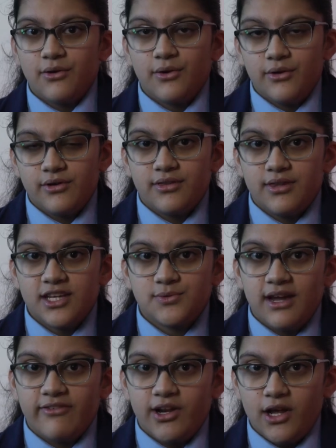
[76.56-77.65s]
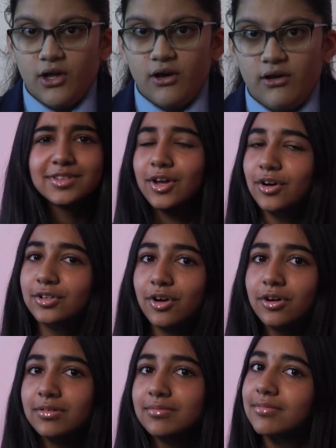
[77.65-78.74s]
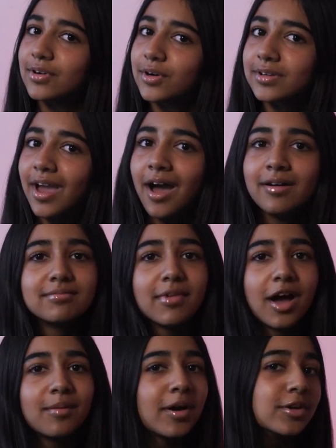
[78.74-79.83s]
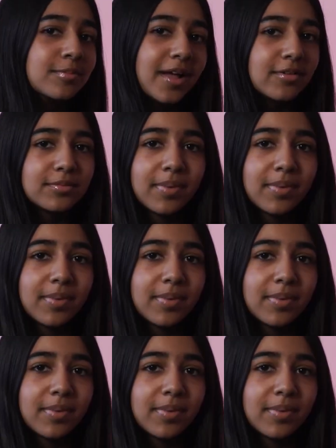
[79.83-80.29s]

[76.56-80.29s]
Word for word: good things we have in our life. Got a dog or a cat? How about you play with